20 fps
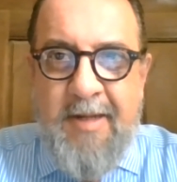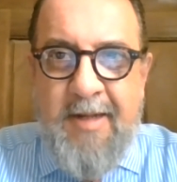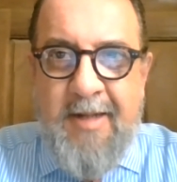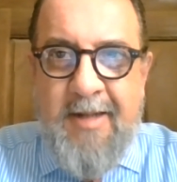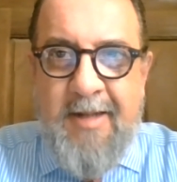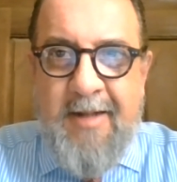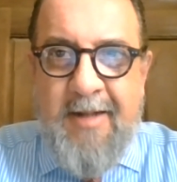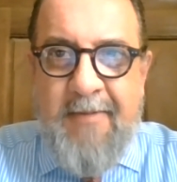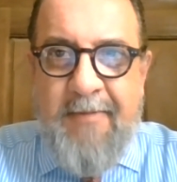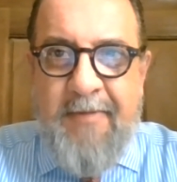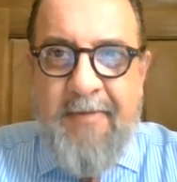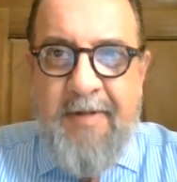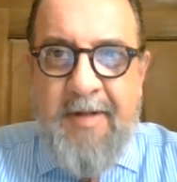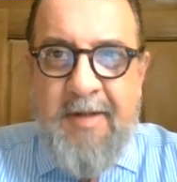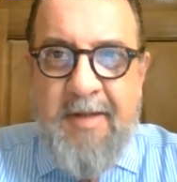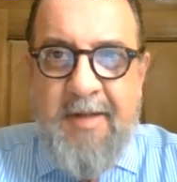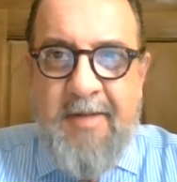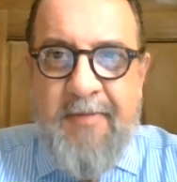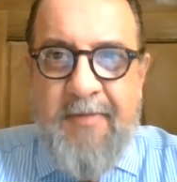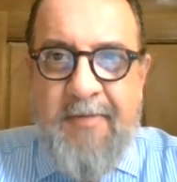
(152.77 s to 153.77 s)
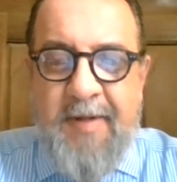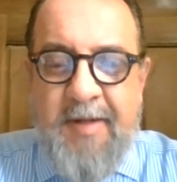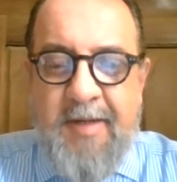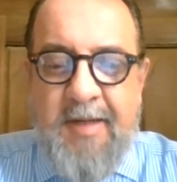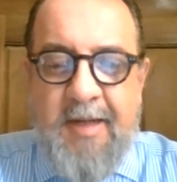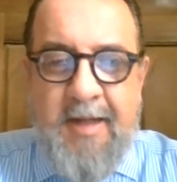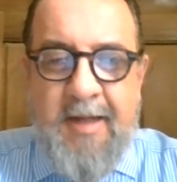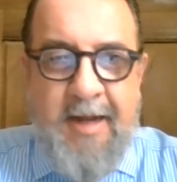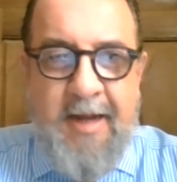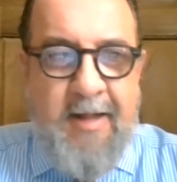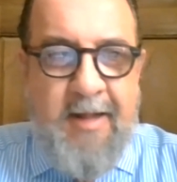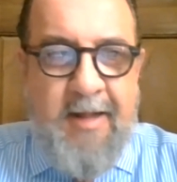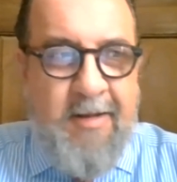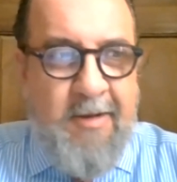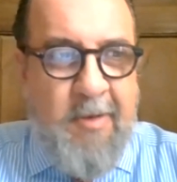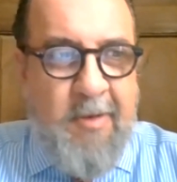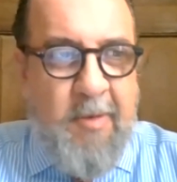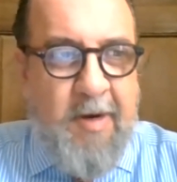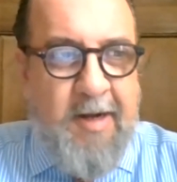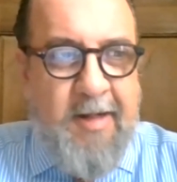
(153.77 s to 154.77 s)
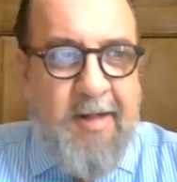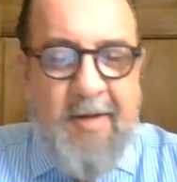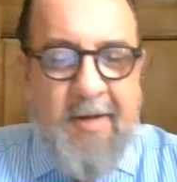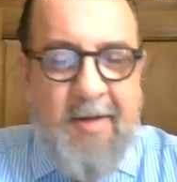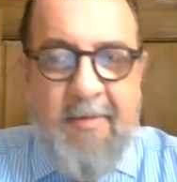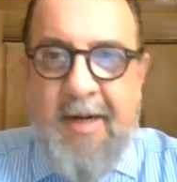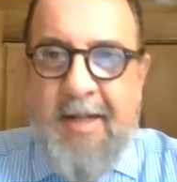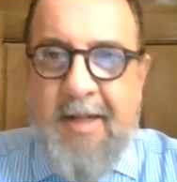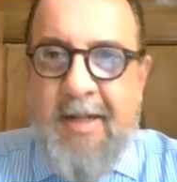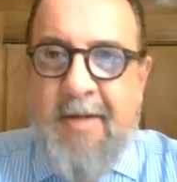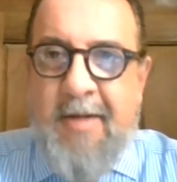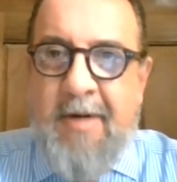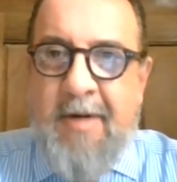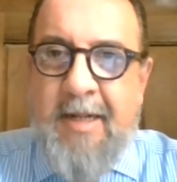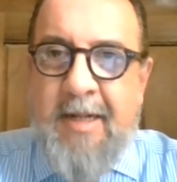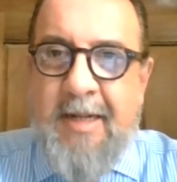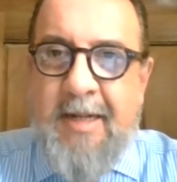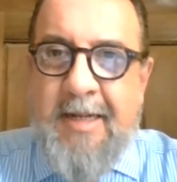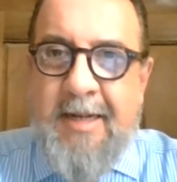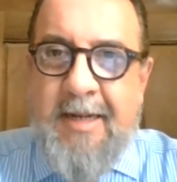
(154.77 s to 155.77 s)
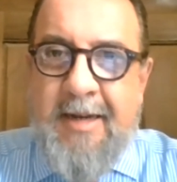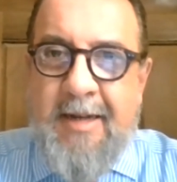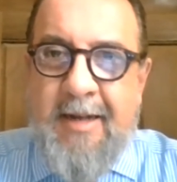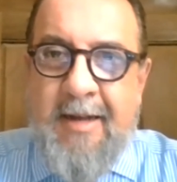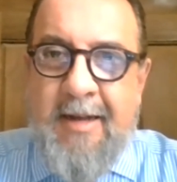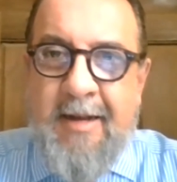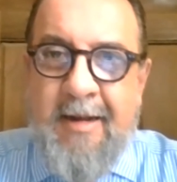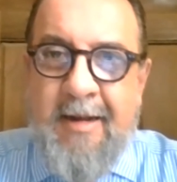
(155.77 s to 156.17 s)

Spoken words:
that fills the day quite easily.